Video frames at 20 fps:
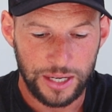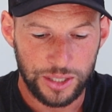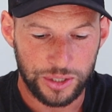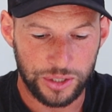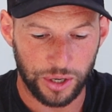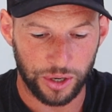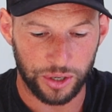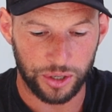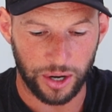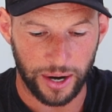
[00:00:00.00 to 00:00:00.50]

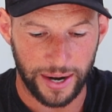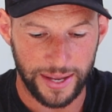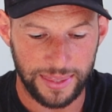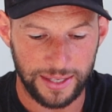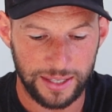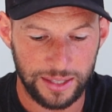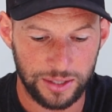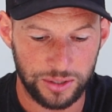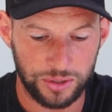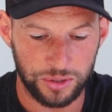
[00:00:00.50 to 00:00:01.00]
So I
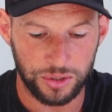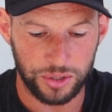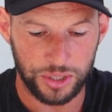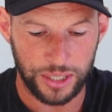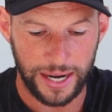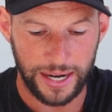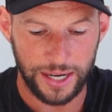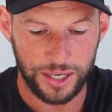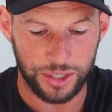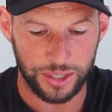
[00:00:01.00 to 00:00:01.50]
think this new
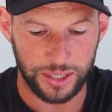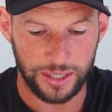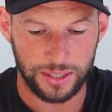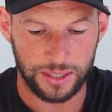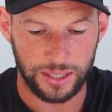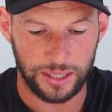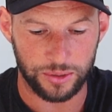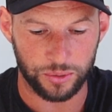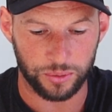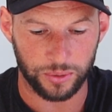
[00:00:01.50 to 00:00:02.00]
change
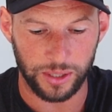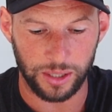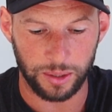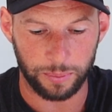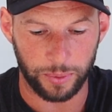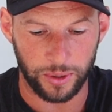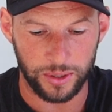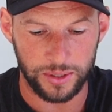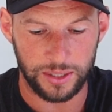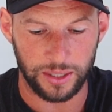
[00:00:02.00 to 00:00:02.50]
is
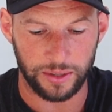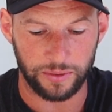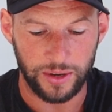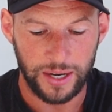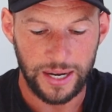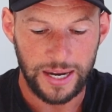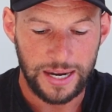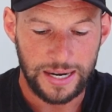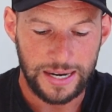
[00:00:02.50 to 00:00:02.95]
really positive.